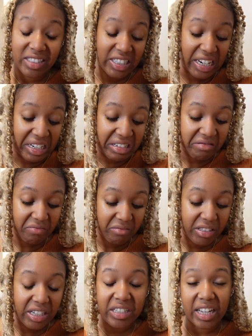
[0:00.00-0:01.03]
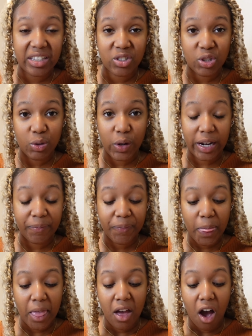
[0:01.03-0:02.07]
didn't taste too great.
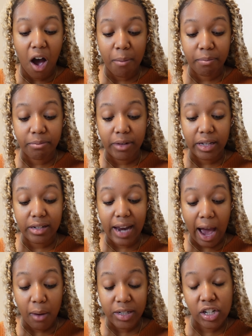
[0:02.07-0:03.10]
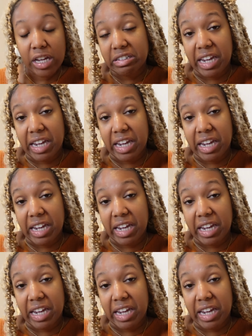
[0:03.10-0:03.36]
Now it